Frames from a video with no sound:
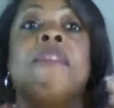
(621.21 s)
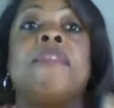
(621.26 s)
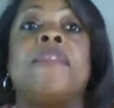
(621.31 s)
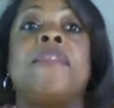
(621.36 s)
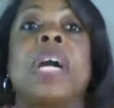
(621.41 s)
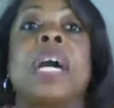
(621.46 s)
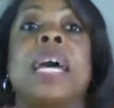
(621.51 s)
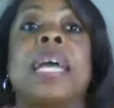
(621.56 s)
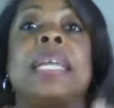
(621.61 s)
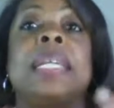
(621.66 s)

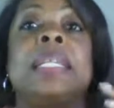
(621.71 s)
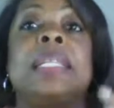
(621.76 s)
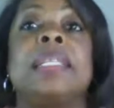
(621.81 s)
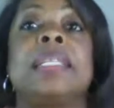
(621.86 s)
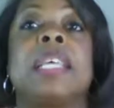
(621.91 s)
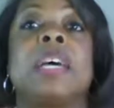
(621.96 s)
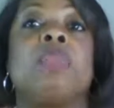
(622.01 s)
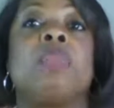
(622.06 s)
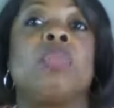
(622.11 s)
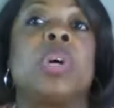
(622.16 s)
Find
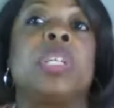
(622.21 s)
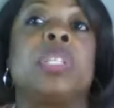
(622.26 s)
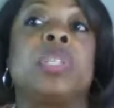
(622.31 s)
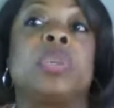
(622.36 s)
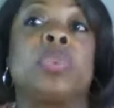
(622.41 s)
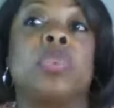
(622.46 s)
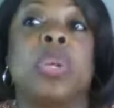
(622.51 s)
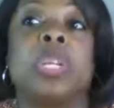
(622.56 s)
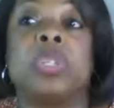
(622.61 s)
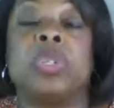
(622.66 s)
someone to
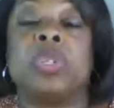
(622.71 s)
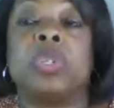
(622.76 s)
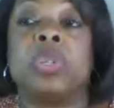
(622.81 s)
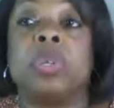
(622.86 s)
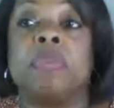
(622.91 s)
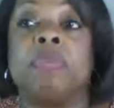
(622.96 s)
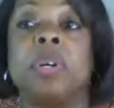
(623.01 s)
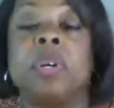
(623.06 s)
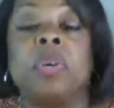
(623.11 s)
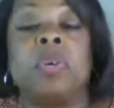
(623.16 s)
register
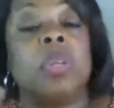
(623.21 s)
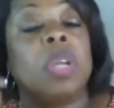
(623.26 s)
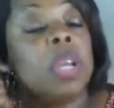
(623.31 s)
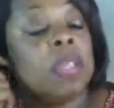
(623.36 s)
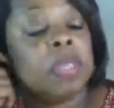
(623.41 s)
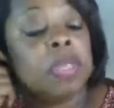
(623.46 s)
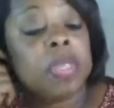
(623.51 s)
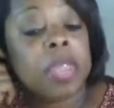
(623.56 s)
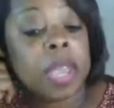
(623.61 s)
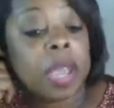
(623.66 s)
to vote.
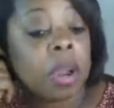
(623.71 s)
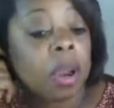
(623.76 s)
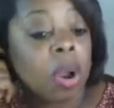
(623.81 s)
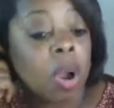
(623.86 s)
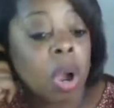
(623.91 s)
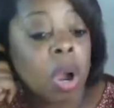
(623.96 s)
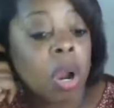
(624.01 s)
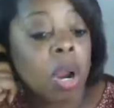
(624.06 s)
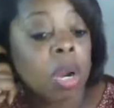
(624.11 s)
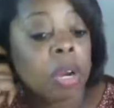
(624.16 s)
There
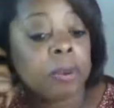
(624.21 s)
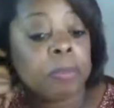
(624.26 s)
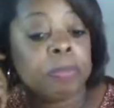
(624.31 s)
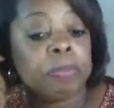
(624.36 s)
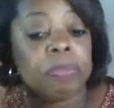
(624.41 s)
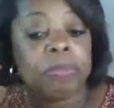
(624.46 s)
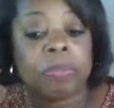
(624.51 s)
are